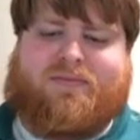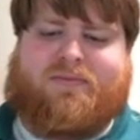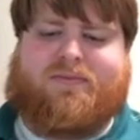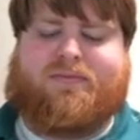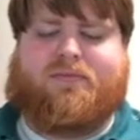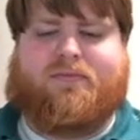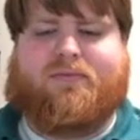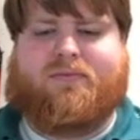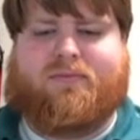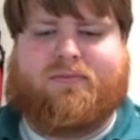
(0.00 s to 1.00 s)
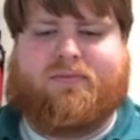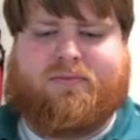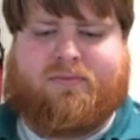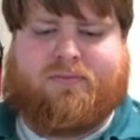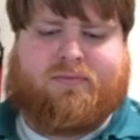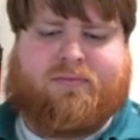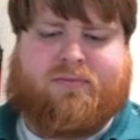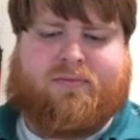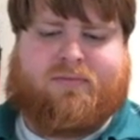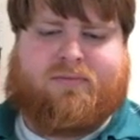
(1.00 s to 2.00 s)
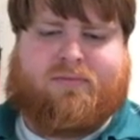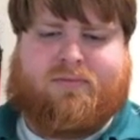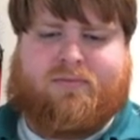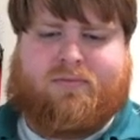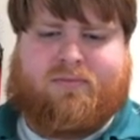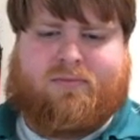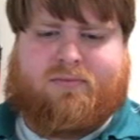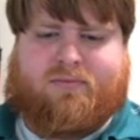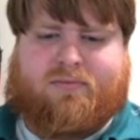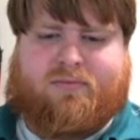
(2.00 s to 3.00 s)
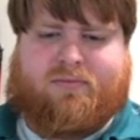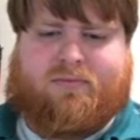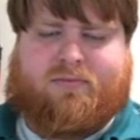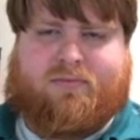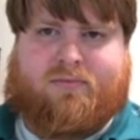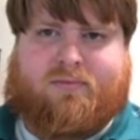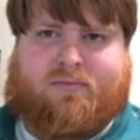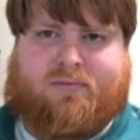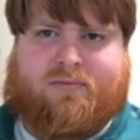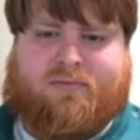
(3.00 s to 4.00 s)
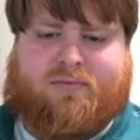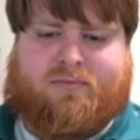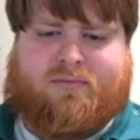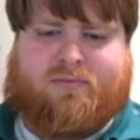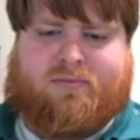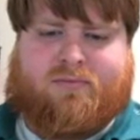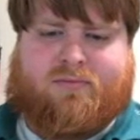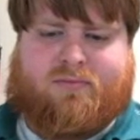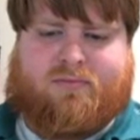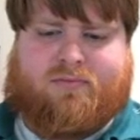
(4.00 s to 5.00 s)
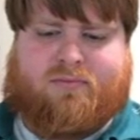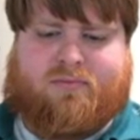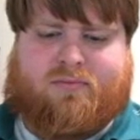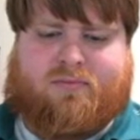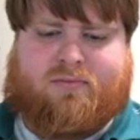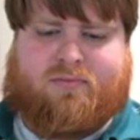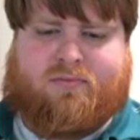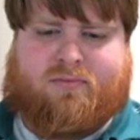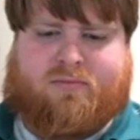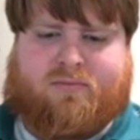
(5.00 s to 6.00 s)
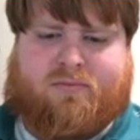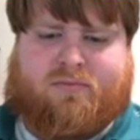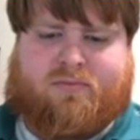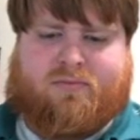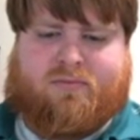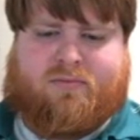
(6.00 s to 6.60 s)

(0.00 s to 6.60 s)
This person isn't speaking.